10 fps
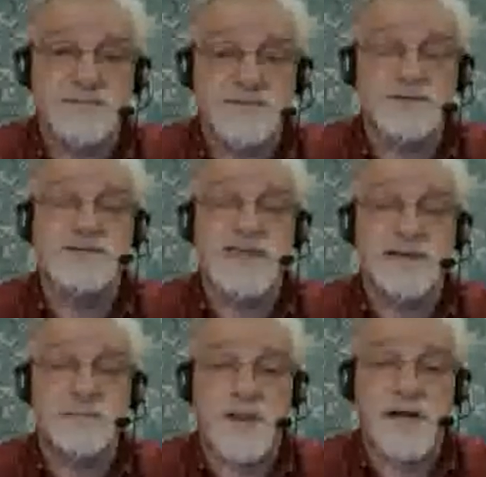those
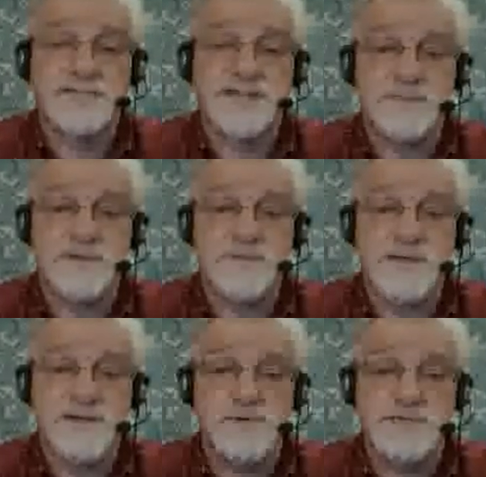data blocks have been
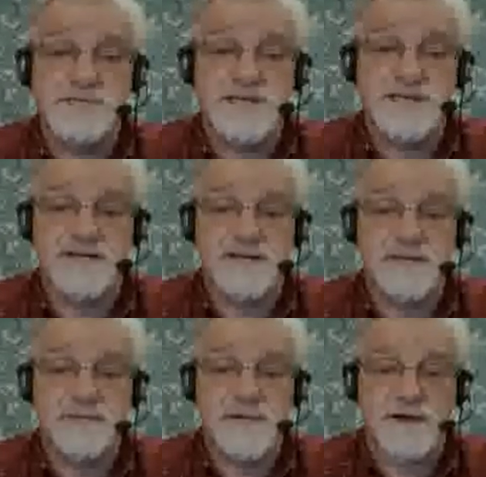reused in
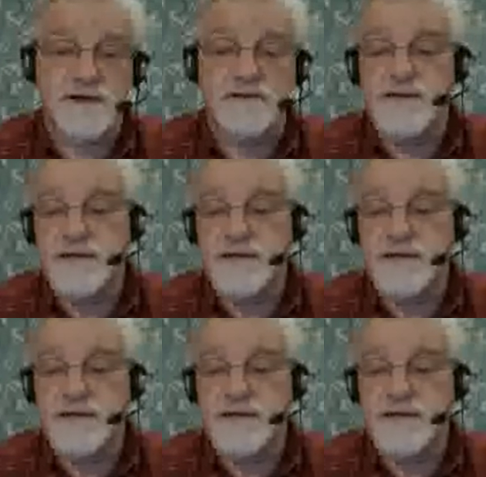another file.